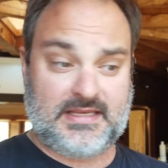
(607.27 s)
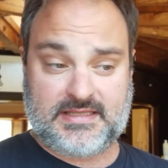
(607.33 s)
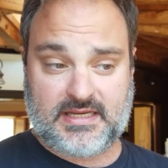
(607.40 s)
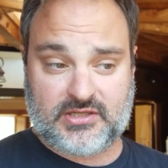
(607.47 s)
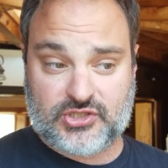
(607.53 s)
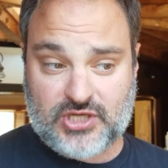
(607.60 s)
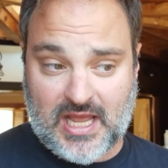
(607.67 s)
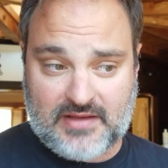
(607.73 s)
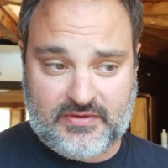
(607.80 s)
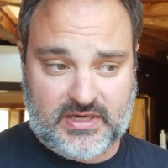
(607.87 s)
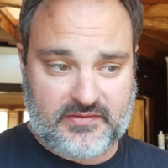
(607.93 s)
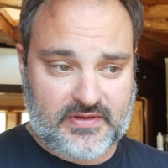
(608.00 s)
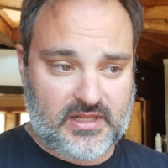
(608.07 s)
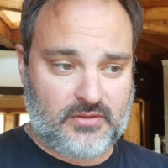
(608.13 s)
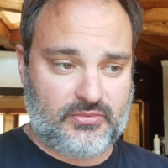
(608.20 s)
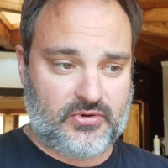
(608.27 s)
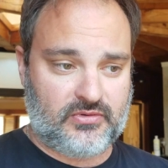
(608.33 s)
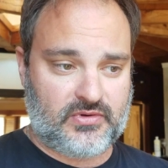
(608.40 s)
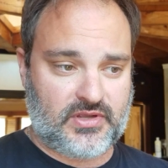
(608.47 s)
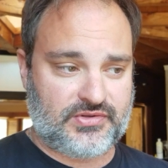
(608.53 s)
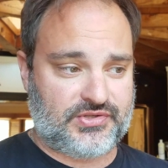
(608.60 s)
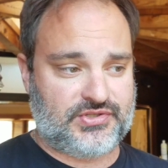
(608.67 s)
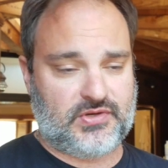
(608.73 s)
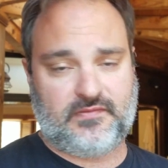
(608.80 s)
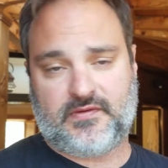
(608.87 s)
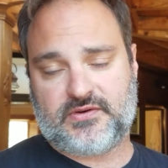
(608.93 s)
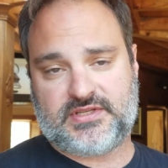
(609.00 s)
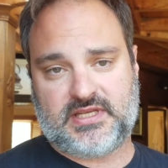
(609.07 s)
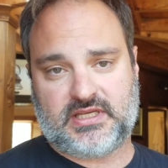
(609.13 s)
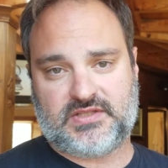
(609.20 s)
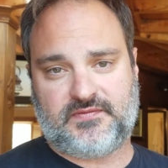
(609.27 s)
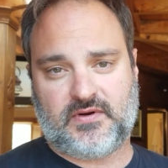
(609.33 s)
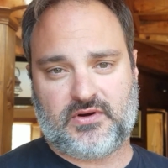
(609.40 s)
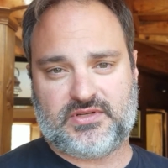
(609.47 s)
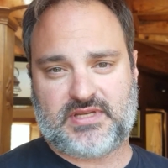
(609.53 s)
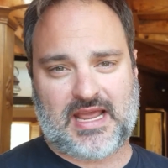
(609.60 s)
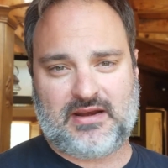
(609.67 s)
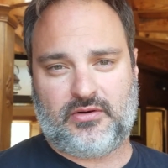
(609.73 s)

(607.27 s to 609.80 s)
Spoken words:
As a Java developer, so first things first,